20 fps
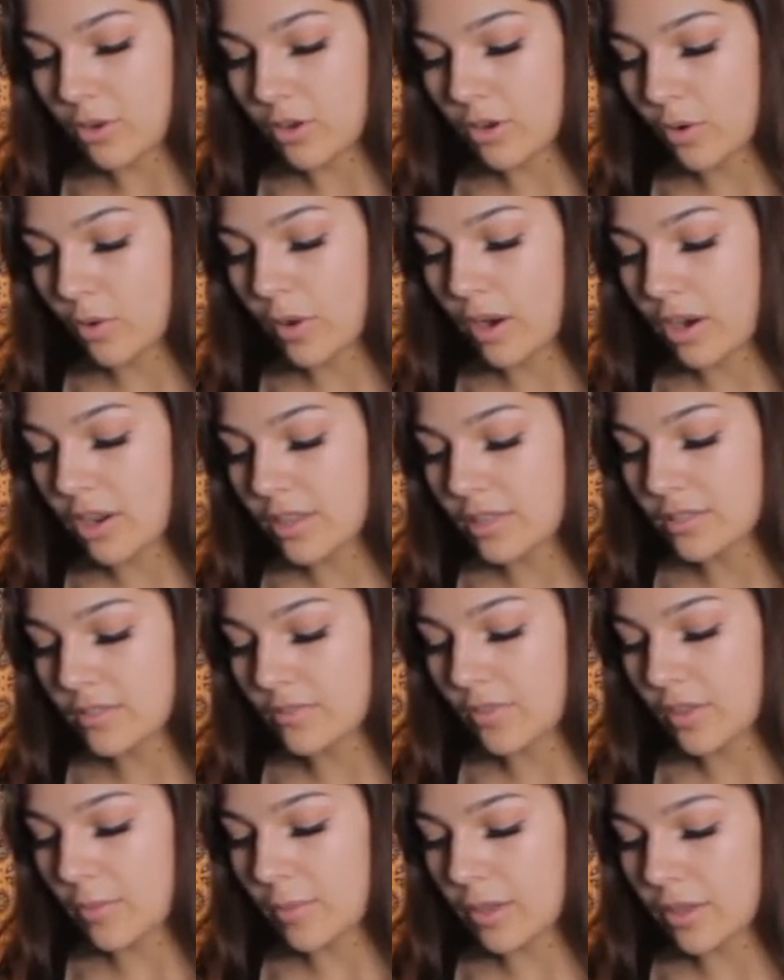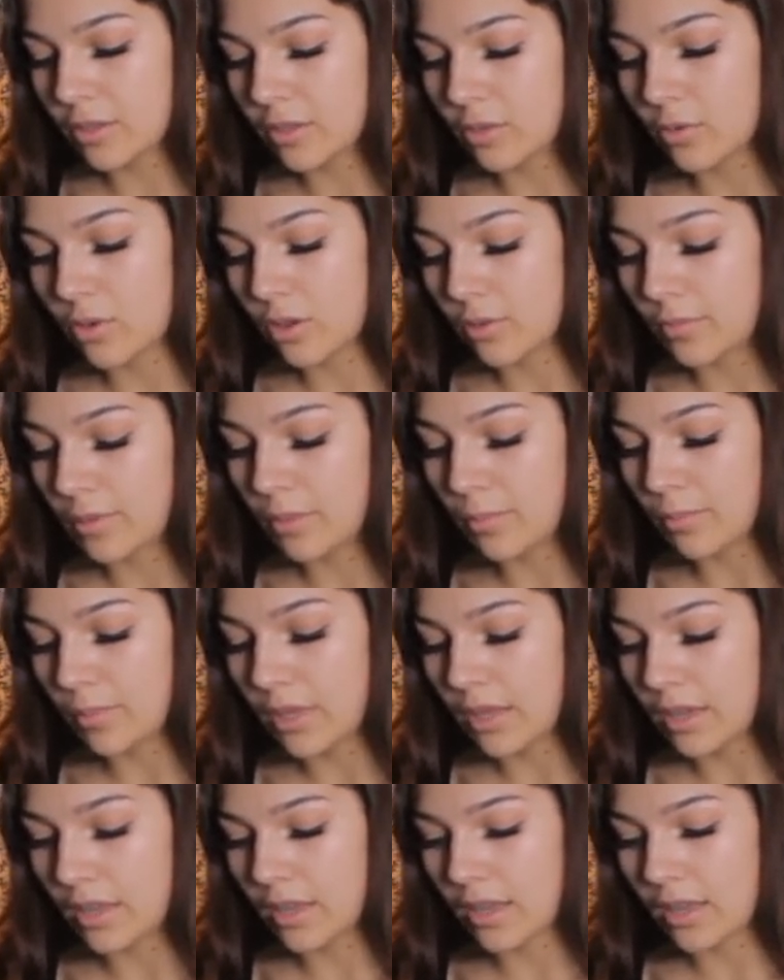Aquarius female, you could be
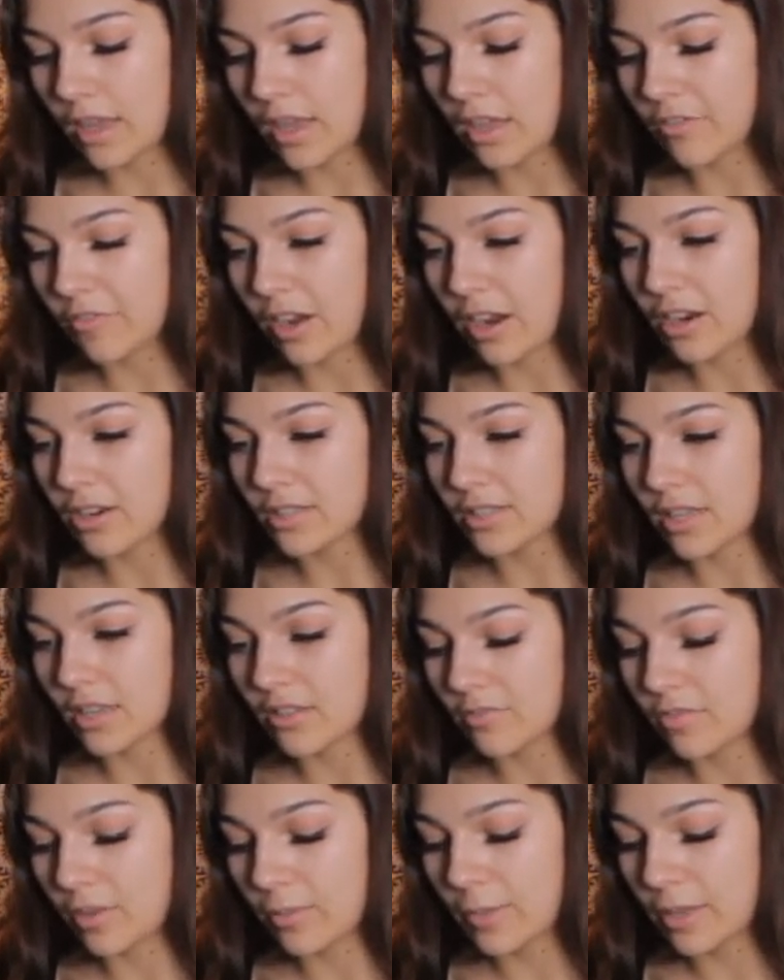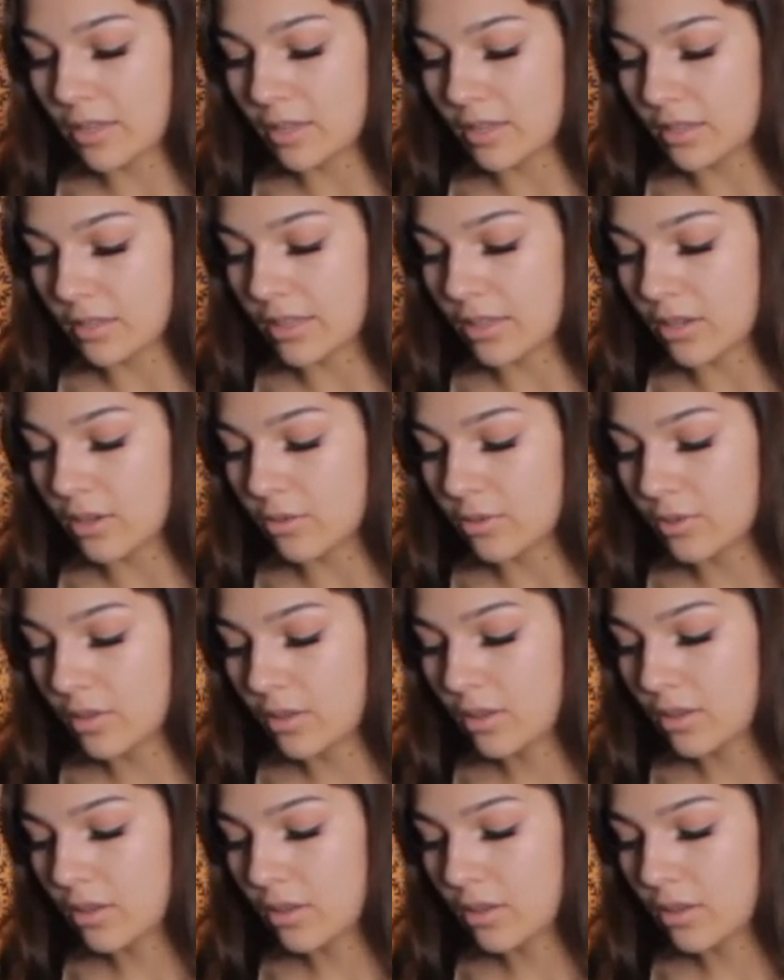meeting a fire sign female, a Leo.